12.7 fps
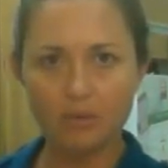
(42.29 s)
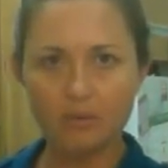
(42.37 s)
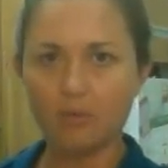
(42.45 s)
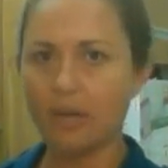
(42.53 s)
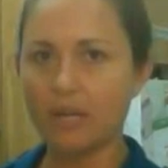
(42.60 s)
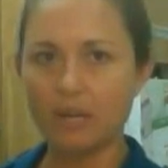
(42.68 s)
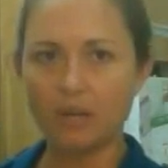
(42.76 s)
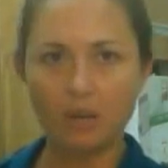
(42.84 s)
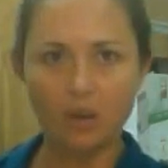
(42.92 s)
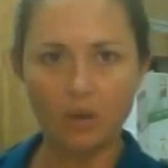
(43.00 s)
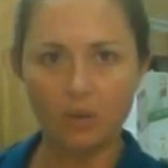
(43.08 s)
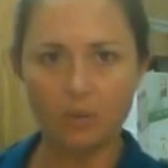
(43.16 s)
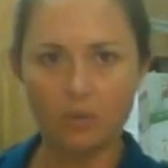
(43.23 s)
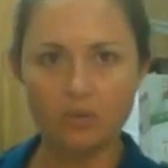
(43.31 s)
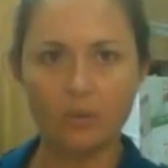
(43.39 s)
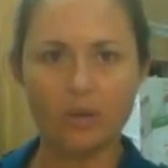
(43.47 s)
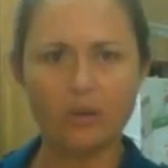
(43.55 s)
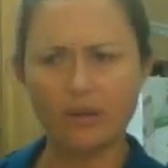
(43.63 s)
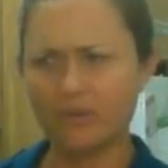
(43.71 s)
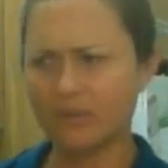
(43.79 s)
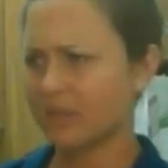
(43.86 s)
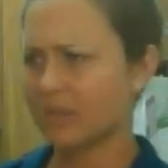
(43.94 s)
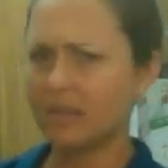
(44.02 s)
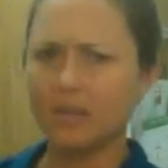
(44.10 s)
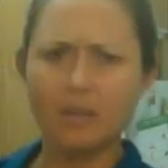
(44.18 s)
ready to go, so I don't have to
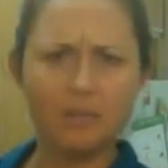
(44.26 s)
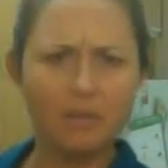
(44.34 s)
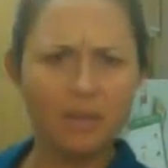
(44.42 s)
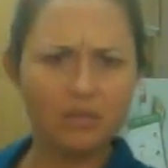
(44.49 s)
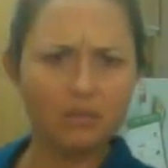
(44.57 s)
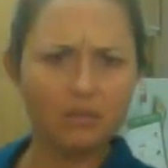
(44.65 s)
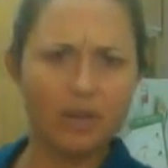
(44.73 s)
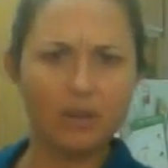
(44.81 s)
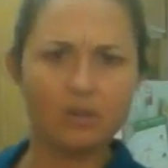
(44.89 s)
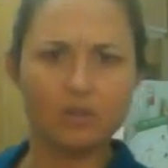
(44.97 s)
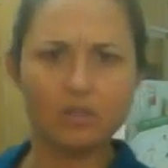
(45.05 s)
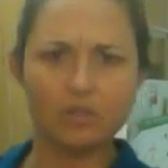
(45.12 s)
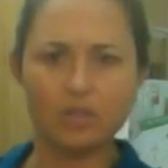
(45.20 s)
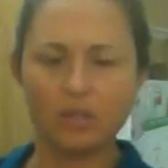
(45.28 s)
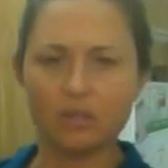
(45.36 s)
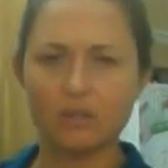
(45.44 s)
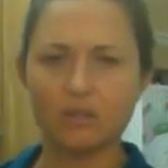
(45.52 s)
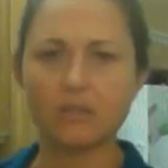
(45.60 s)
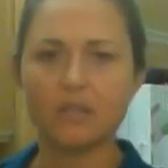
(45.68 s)
mess around and juggle.